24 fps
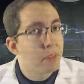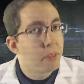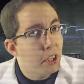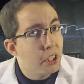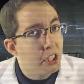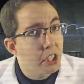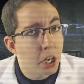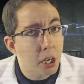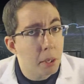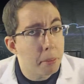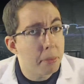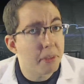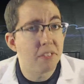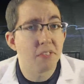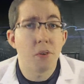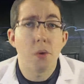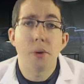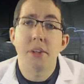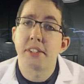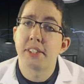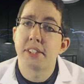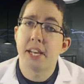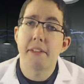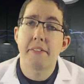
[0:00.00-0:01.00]
There are going to be
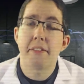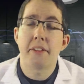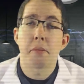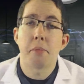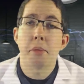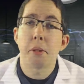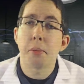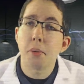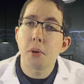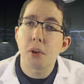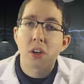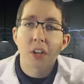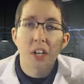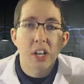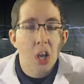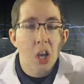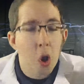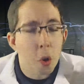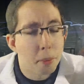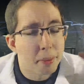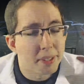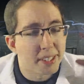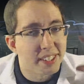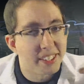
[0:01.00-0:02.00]
foils out there. People are going
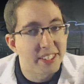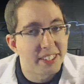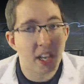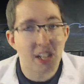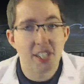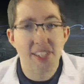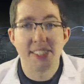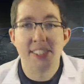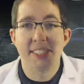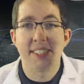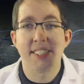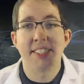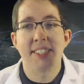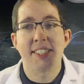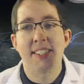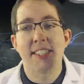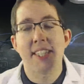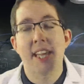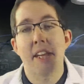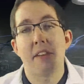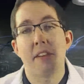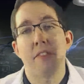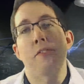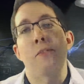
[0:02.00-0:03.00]
to open tons of this
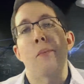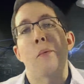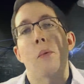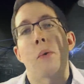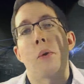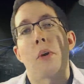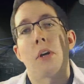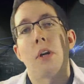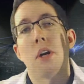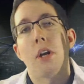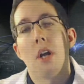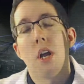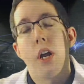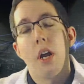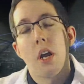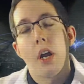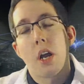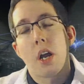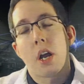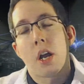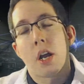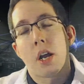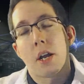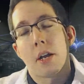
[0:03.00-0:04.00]
set for
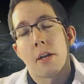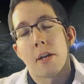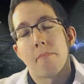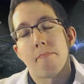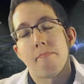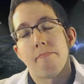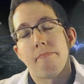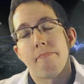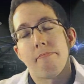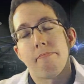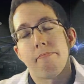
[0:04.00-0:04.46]
they're